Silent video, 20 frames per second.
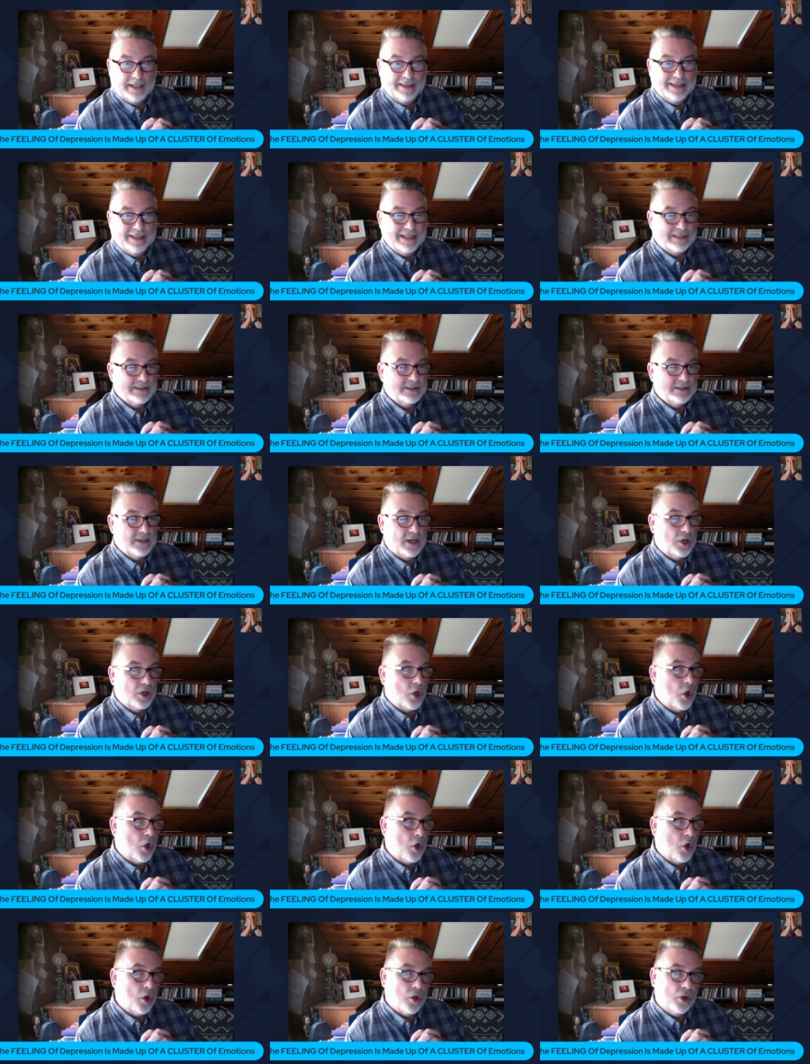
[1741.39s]
That's not
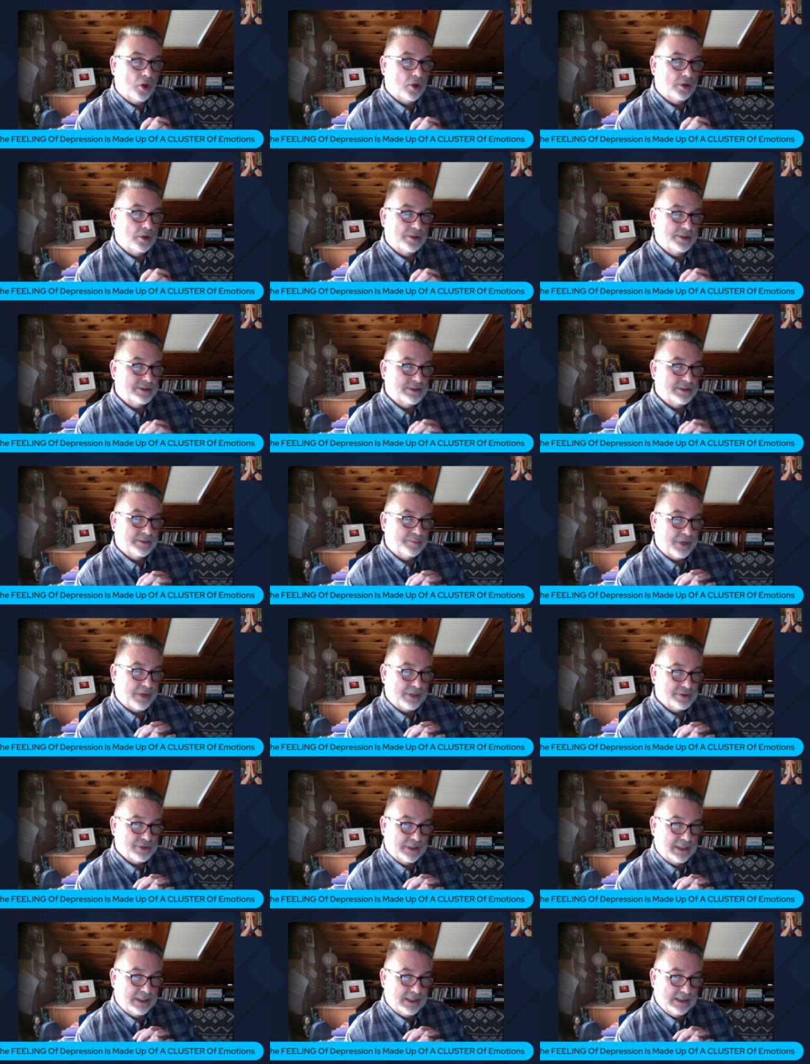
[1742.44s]
all that
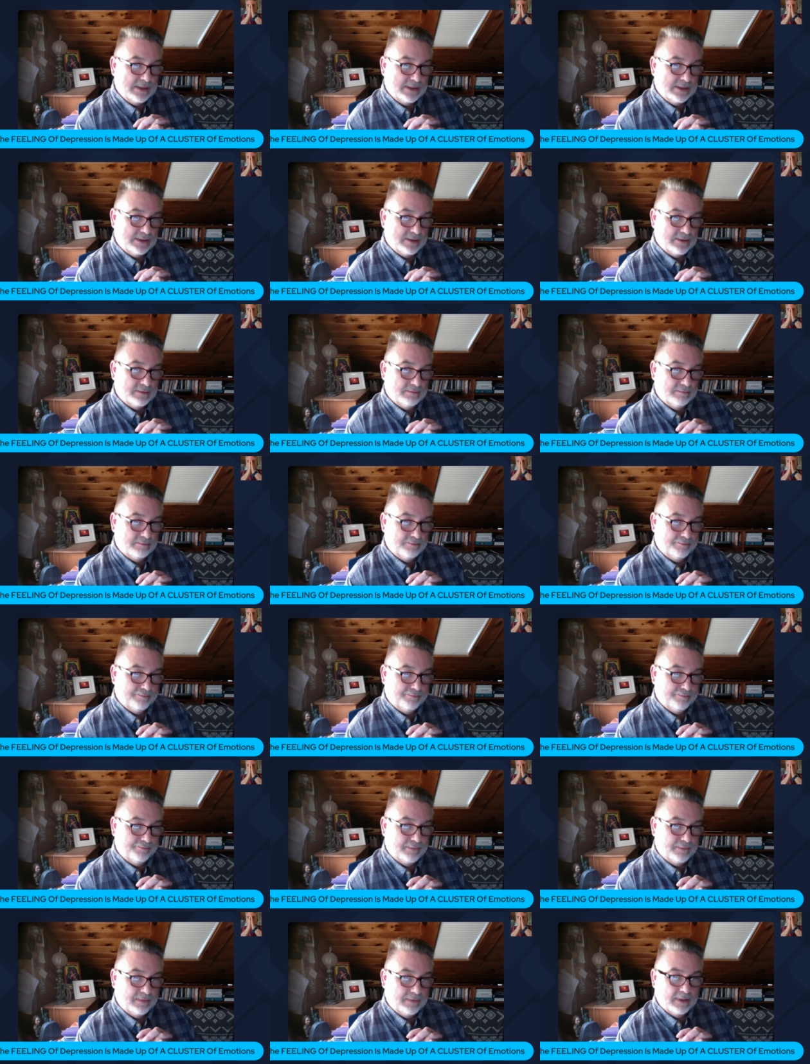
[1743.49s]
depression is,
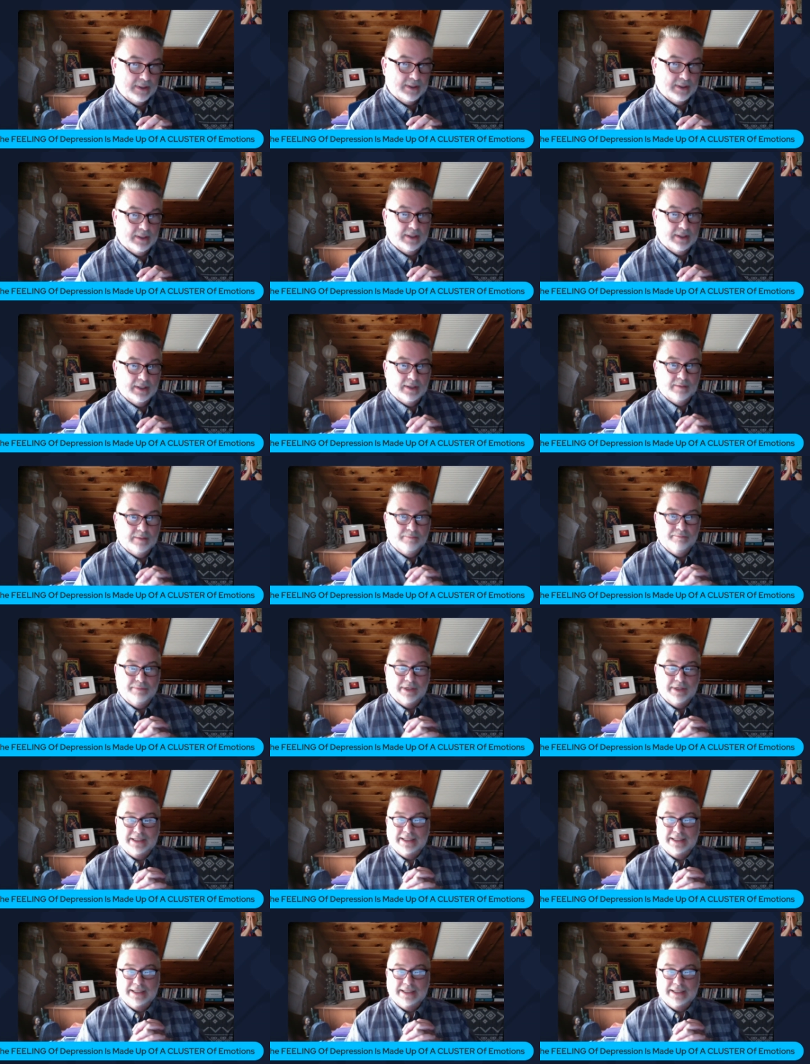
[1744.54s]
but it